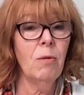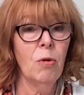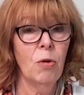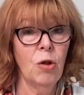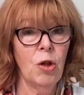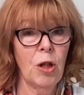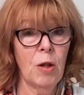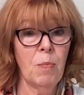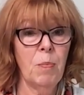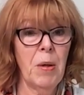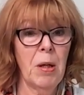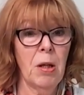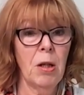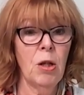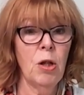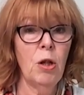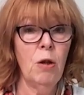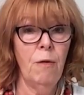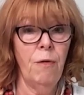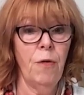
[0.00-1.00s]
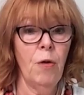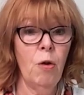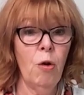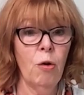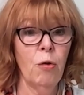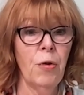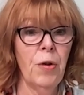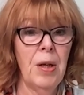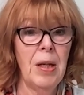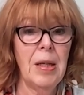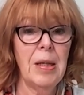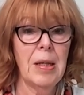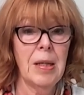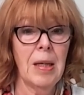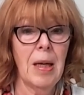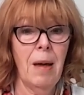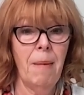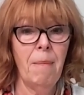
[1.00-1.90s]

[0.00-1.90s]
just because you've forgotten these